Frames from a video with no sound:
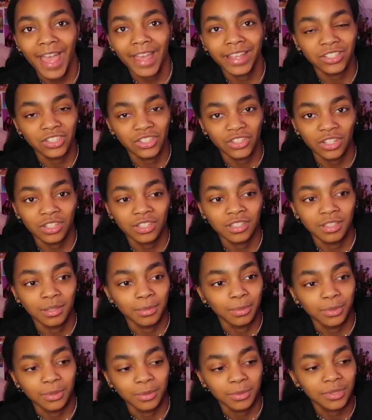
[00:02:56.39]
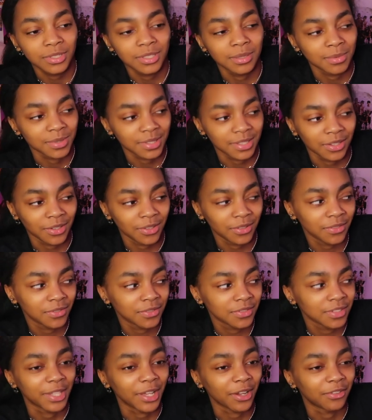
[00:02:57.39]
as just the bloomers
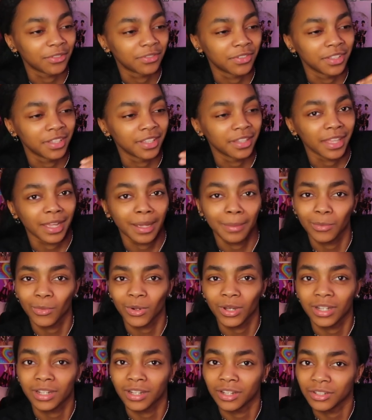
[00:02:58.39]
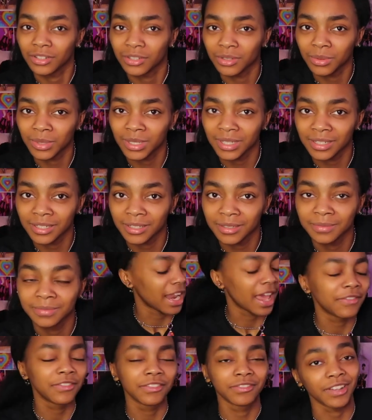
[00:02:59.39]
themselves without feeling like I'm wearing underwear,
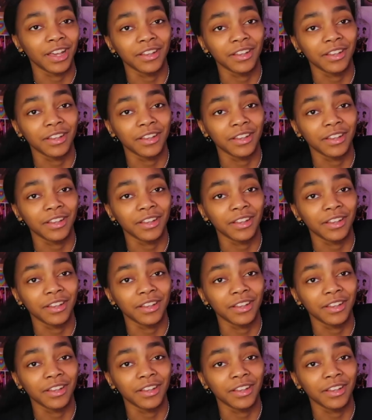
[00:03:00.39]
and I haven't